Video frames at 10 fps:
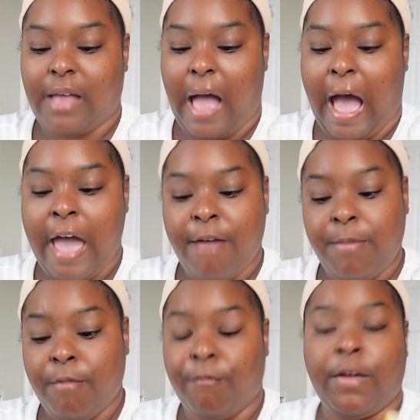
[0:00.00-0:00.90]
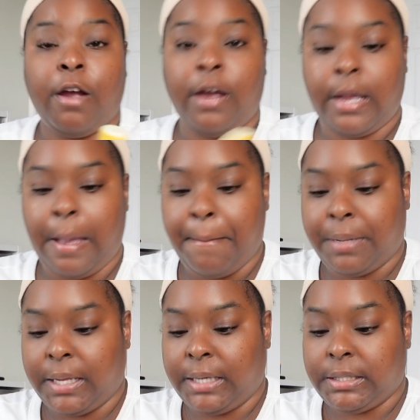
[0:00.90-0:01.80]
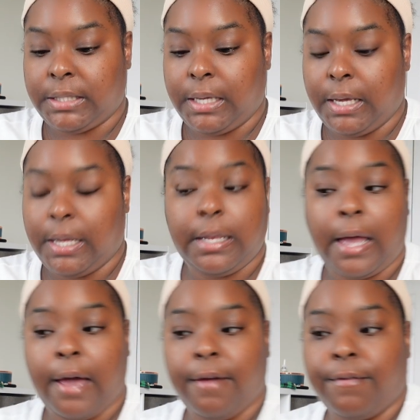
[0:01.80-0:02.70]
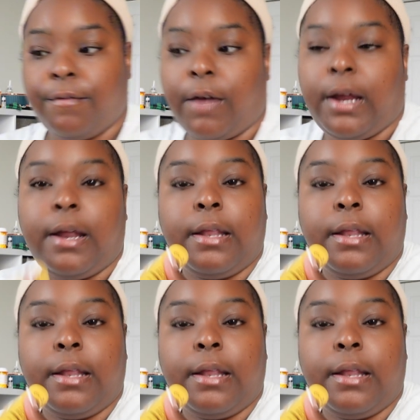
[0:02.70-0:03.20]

I have been very complacent in life, right?